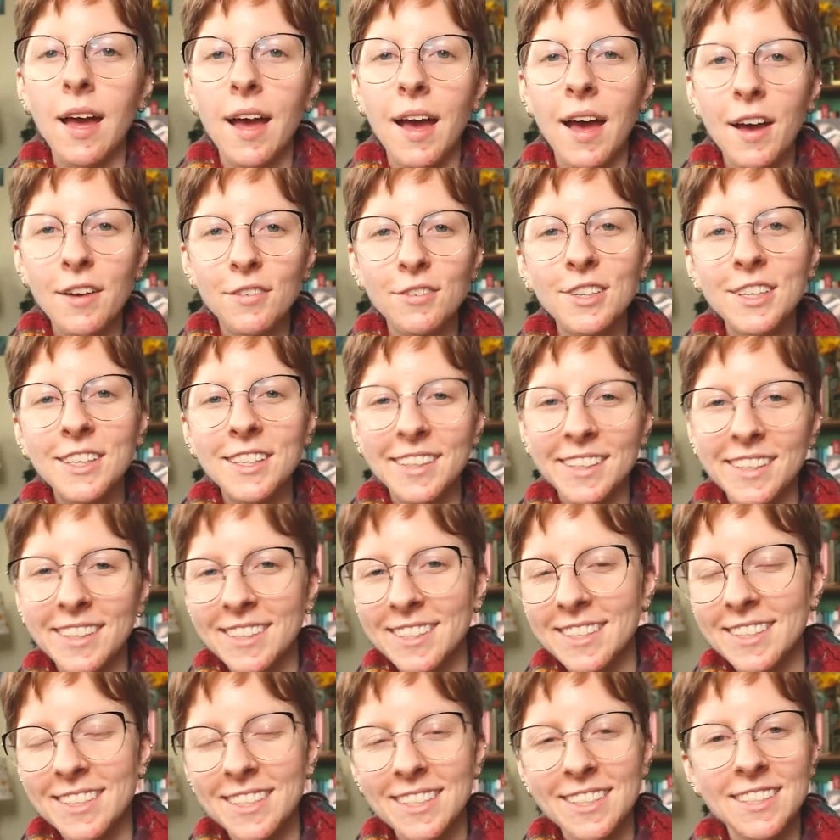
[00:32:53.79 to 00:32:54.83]
Every year
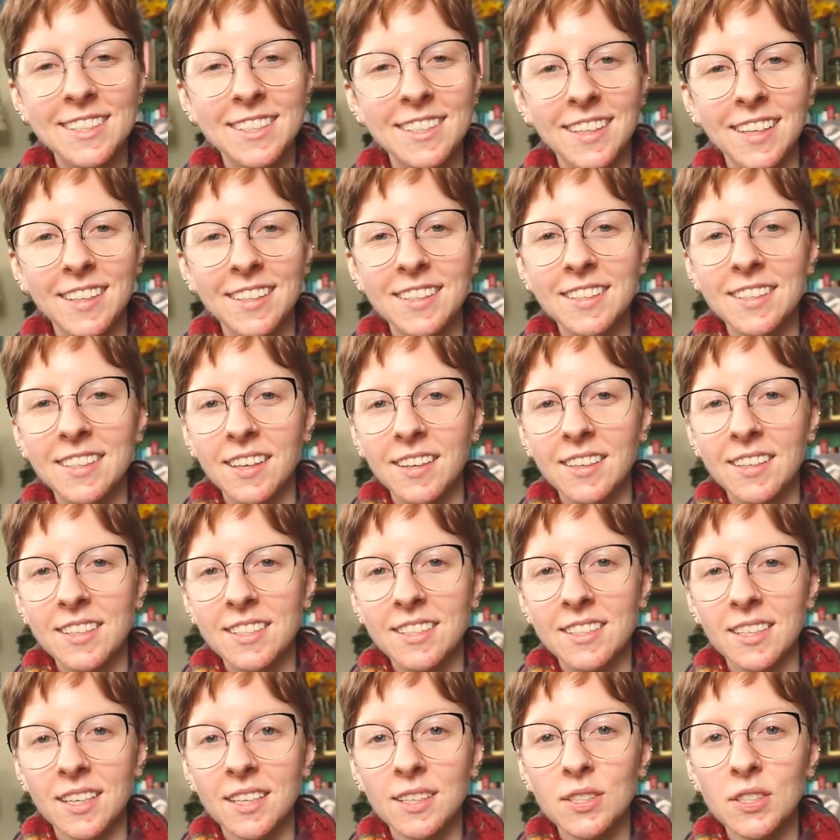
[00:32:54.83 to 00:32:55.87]
since nineteen
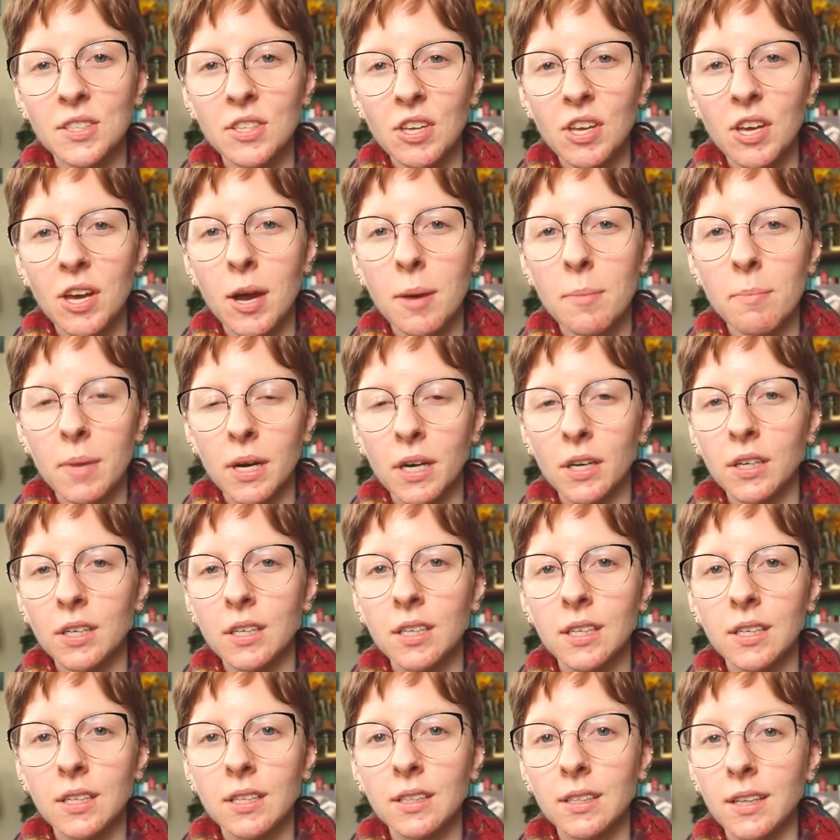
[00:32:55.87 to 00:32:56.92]
ninety-six, the
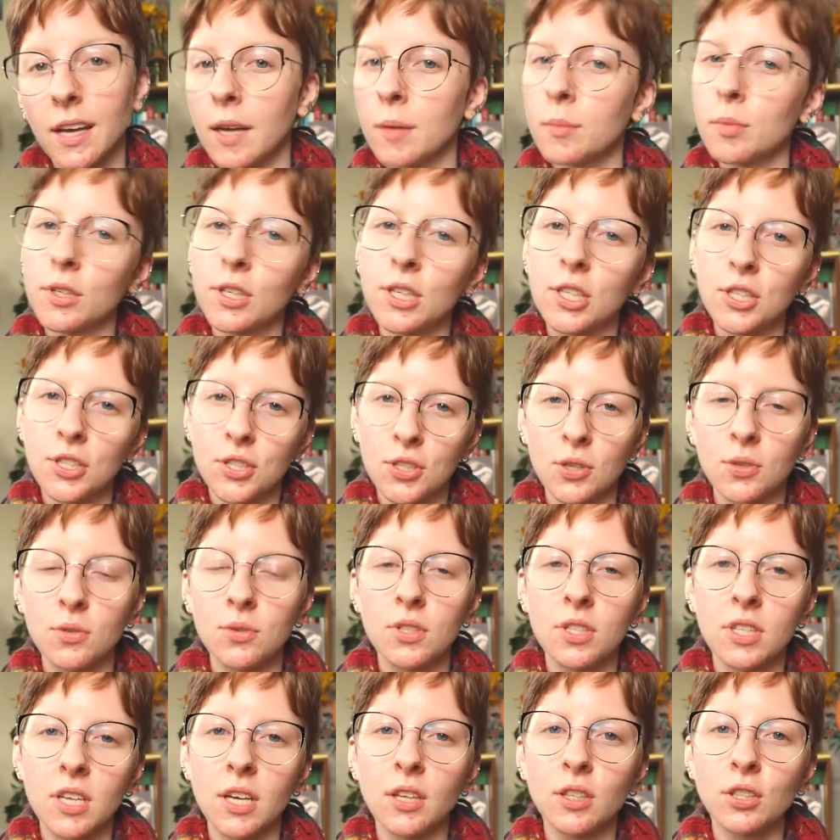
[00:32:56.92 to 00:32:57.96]
American Library
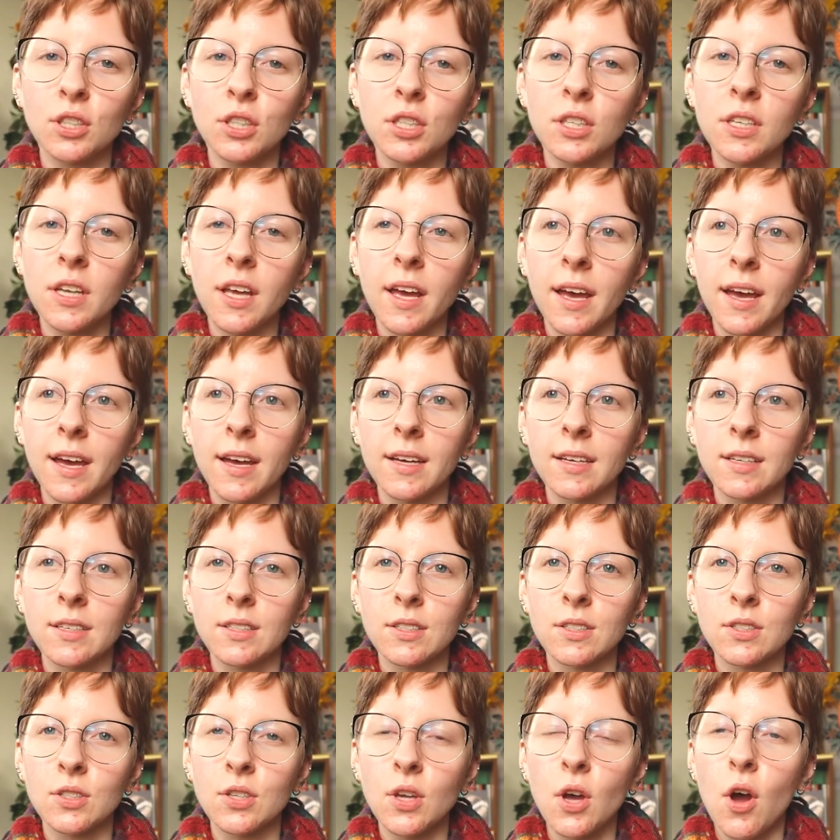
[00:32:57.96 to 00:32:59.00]
Association
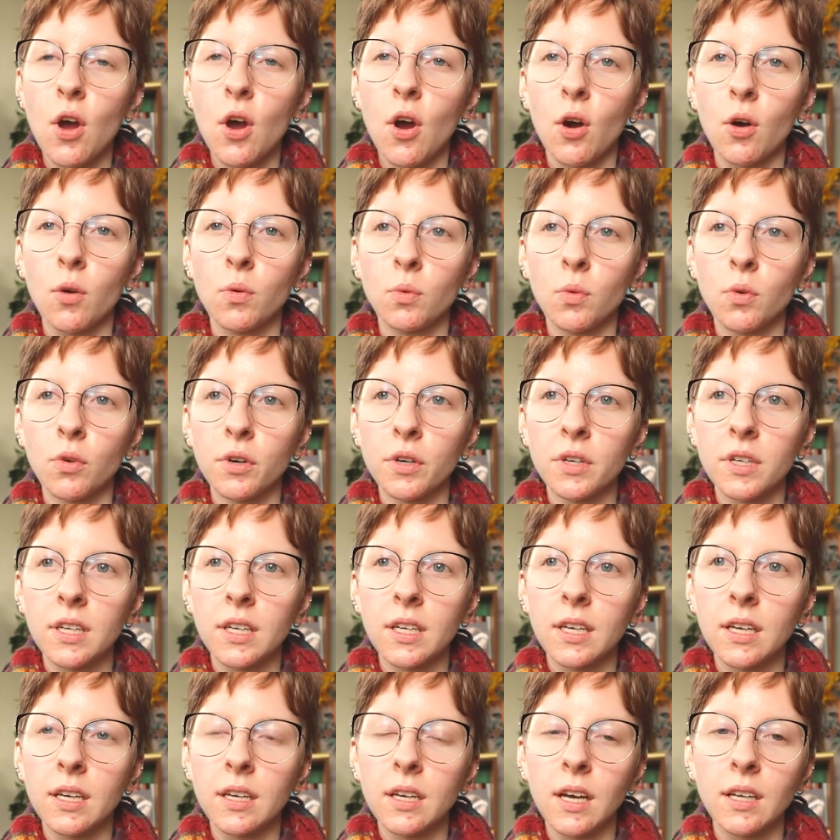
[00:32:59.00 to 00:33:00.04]
has
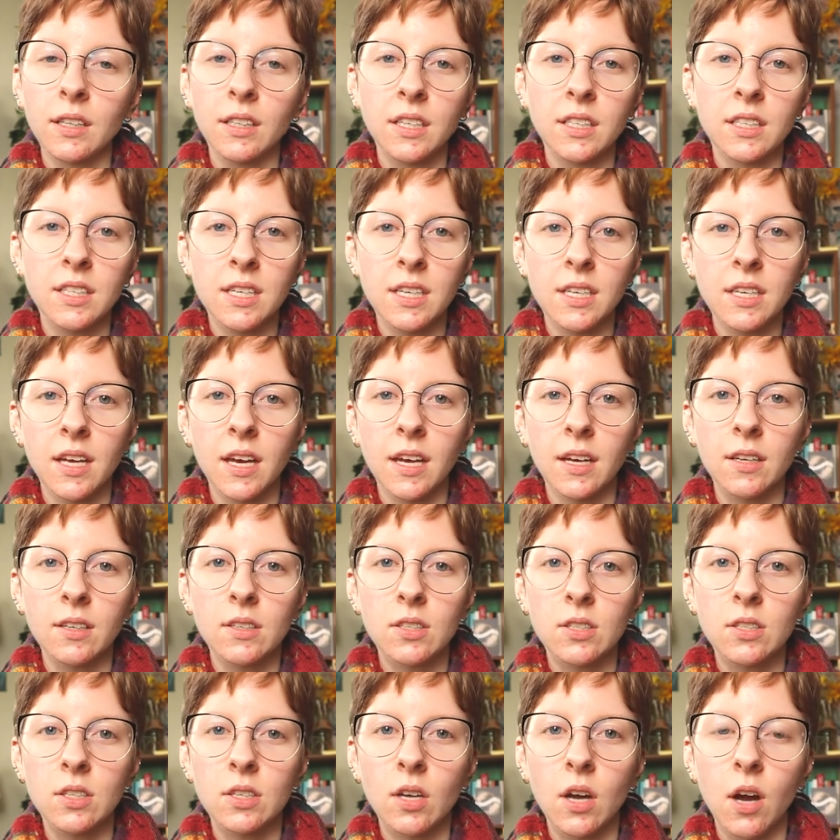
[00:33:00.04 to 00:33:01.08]
awarded a
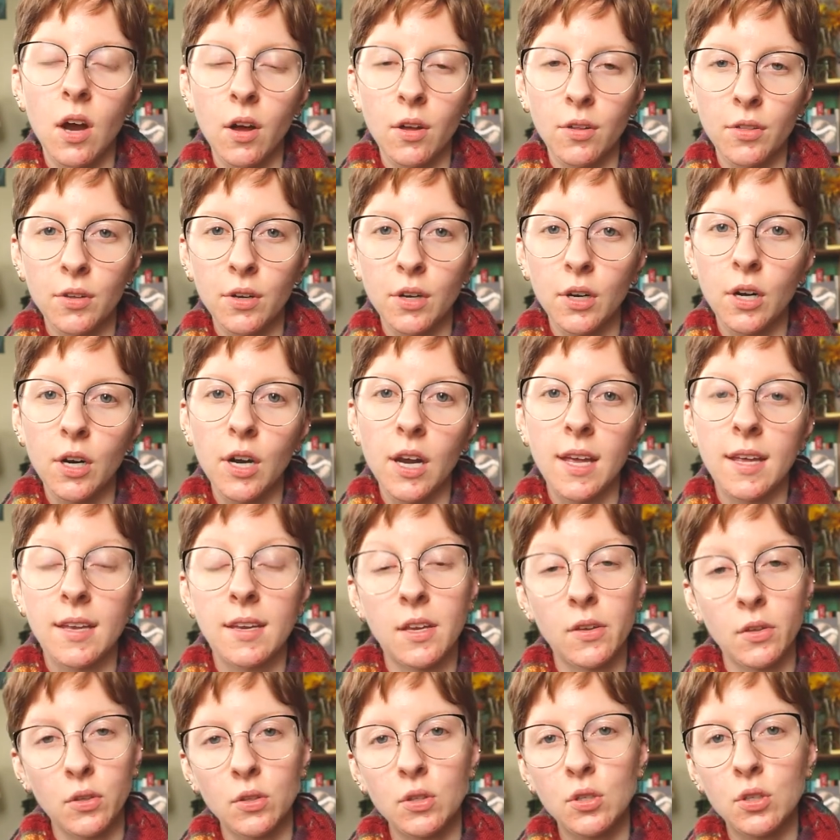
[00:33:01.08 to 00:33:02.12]
Latinx author and
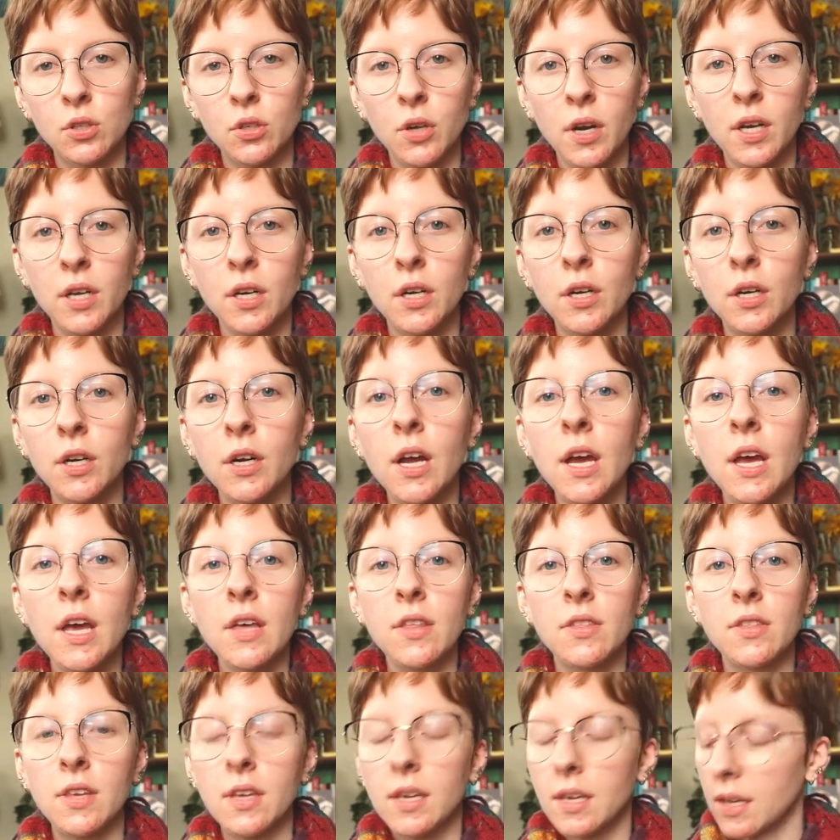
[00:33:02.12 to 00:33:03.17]
illustrator
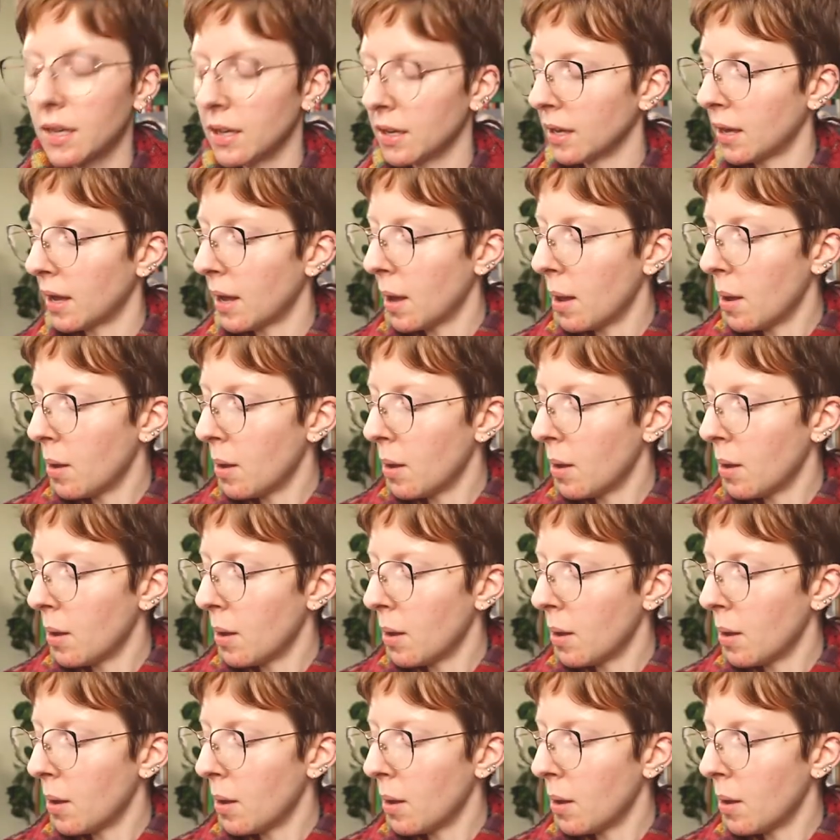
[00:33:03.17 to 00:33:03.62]
the